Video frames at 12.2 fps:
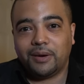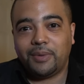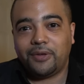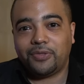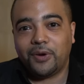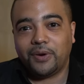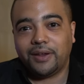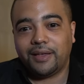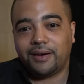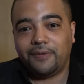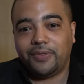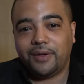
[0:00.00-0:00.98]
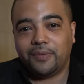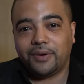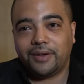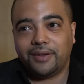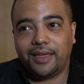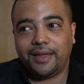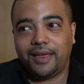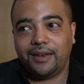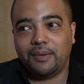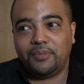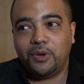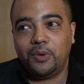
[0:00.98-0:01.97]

I'm like 30. I don't think we're going to like end up